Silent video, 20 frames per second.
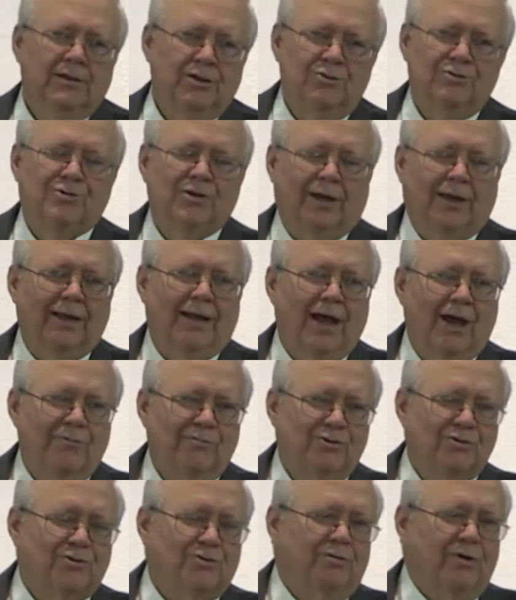You check it
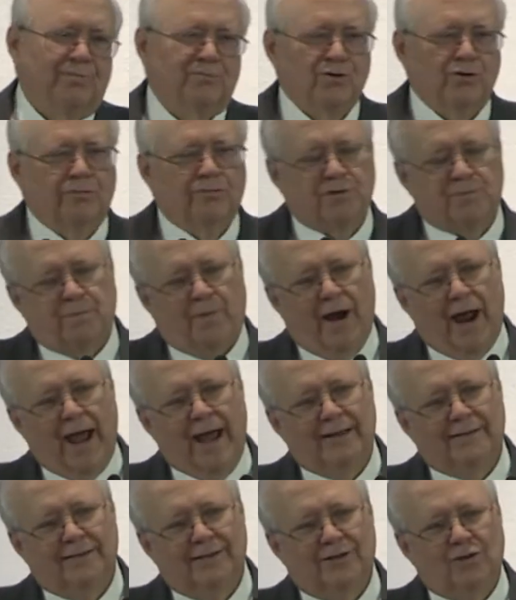out in the Scripture, it was
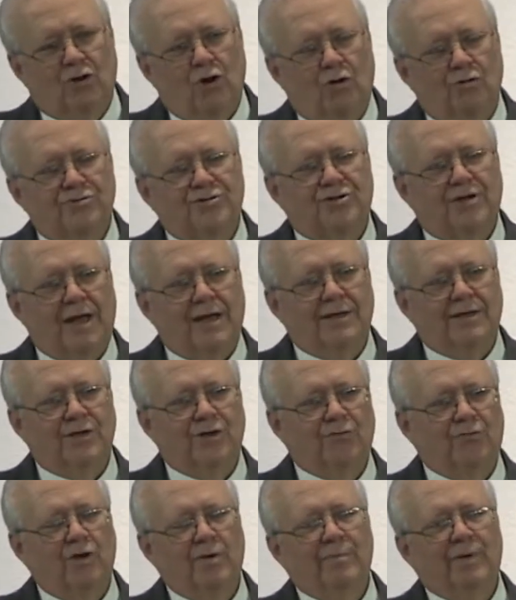pride that caused Satan
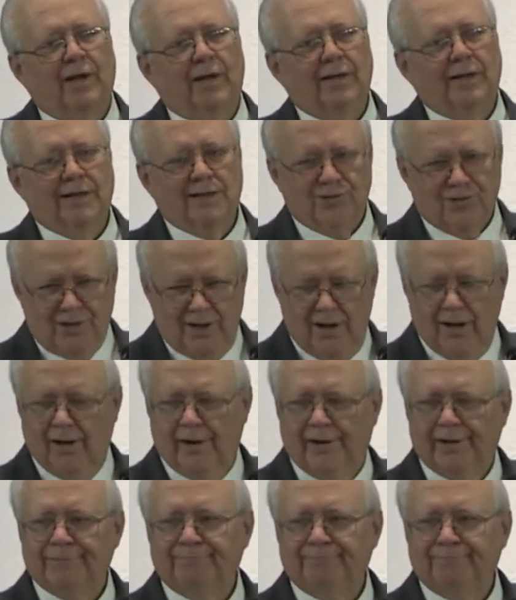to rebel against God.